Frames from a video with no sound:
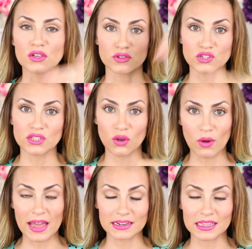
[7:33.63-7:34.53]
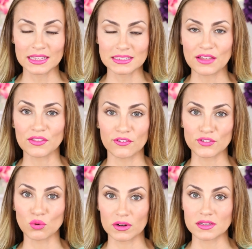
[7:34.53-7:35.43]
so just go ahead and click down there
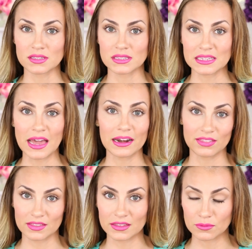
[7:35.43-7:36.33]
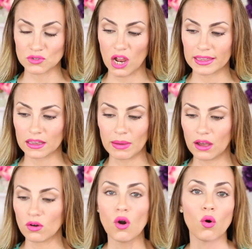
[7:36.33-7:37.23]
if you want to see anything that I'm talking
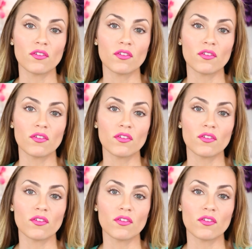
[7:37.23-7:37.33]
about,